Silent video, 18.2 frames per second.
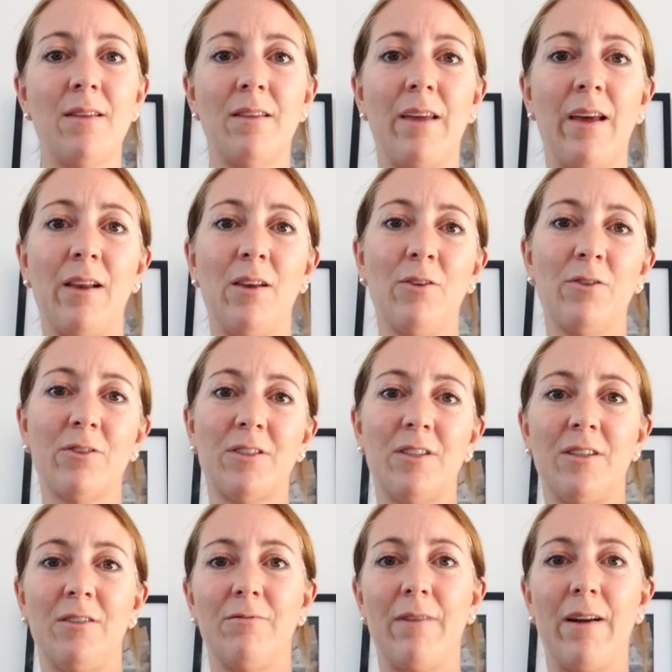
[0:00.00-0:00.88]
that they look
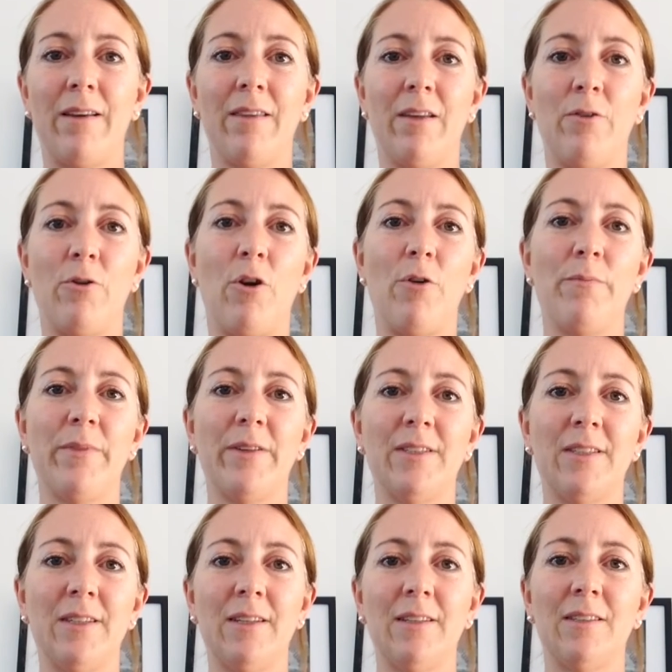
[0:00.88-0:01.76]
to run their own
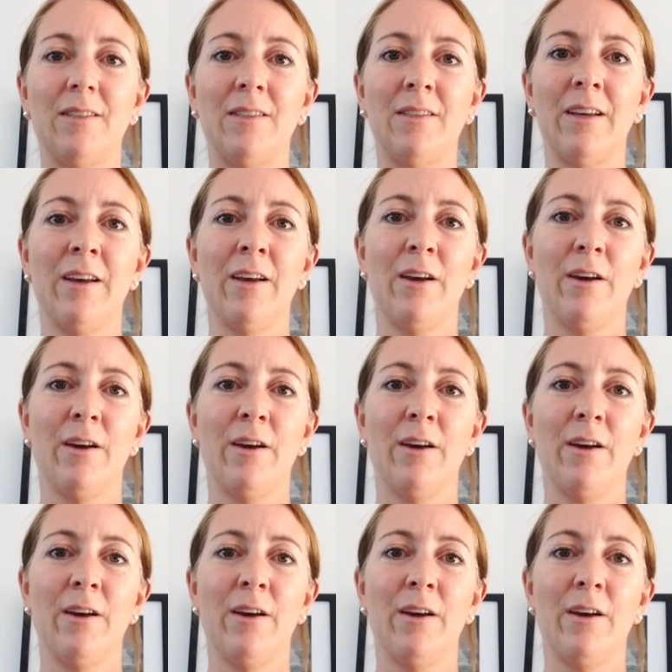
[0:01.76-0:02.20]
business